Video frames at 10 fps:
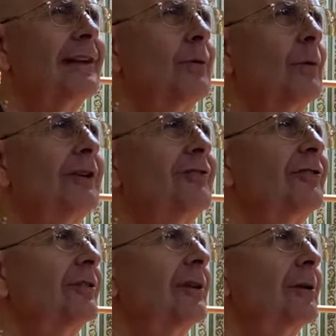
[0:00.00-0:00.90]
one
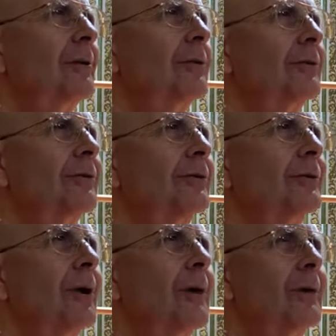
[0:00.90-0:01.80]
should go to
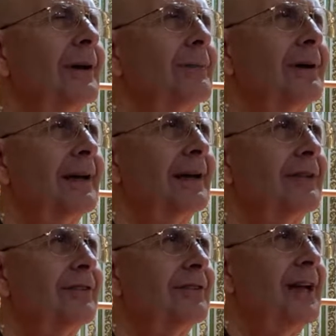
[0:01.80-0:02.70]
a holy place
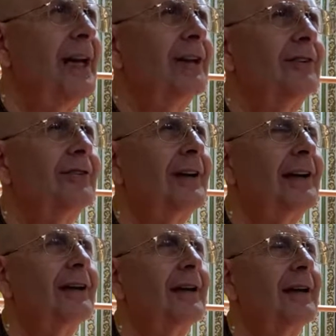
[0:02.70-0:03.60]
to take